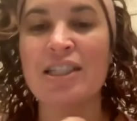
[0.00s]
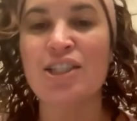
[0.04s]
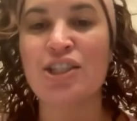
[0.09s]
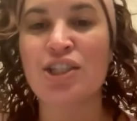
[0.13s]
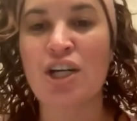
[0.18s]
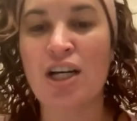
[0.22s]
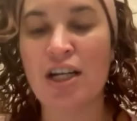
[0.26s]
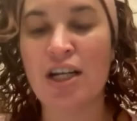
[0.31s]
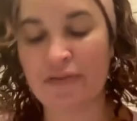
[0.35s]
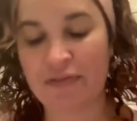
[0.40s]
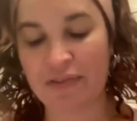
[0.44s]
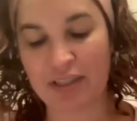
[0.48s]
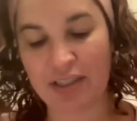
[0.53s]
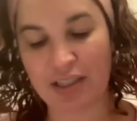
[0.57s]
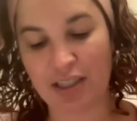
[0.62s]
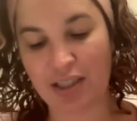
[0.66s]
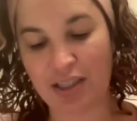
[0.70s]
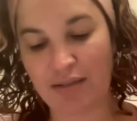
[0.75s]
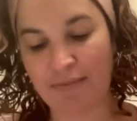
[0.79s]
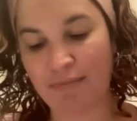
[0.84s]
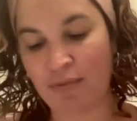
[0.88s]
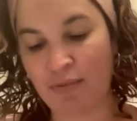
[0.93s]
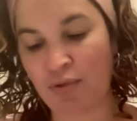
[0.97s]
soft and
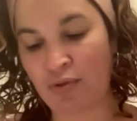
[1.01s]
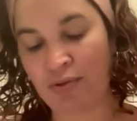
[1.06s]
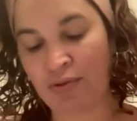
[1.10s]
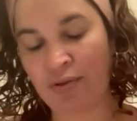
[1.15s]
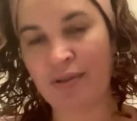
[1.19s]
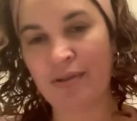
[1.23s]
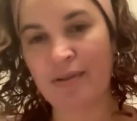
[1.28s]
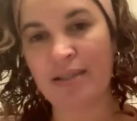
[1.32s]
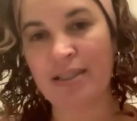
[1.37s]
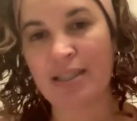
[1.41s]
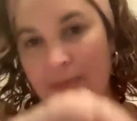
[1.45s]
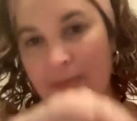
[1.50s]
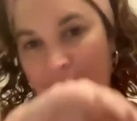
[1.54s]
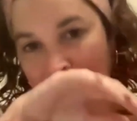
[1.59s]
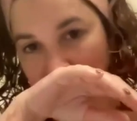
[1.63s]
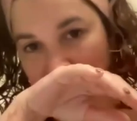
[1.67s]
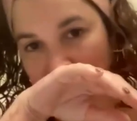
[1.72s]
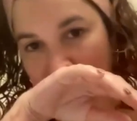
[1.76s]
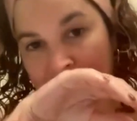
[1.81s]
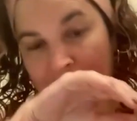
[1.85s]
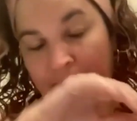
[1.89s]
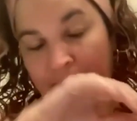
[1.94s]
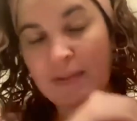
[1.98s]
smooth and
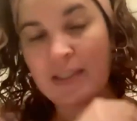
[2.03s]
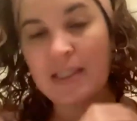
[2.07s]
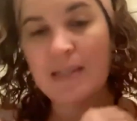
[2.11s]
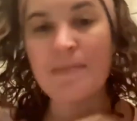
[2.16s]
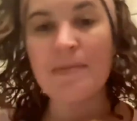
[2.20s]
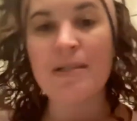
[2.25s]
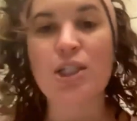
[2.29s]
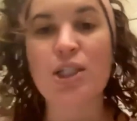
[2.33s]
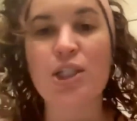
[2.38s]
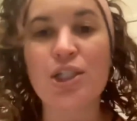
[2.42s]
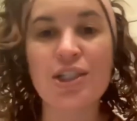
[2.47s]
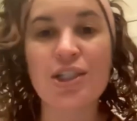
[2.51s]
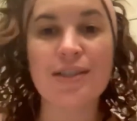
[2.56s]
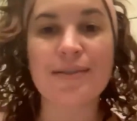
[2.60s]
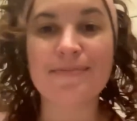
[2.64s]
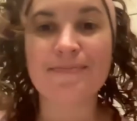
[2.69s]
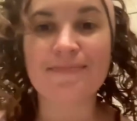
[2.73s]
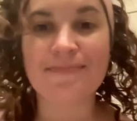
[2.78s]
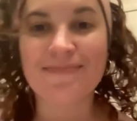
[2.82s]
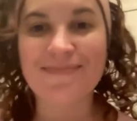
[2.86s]
smells good.